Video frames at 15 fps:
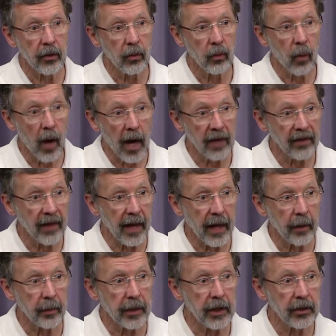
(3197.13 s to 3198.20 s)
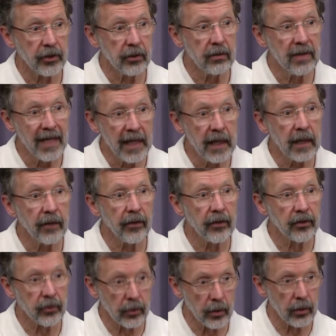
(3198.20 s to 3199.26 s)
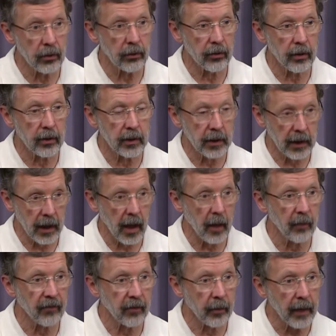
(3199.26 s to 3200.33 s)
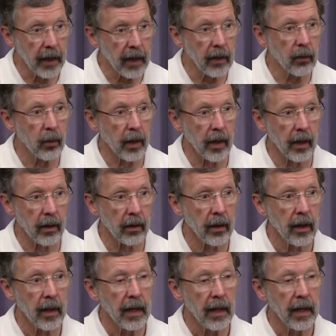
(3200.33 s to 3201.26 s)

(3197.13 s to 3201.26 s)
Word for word: you want that because you need the truth to come from anywhere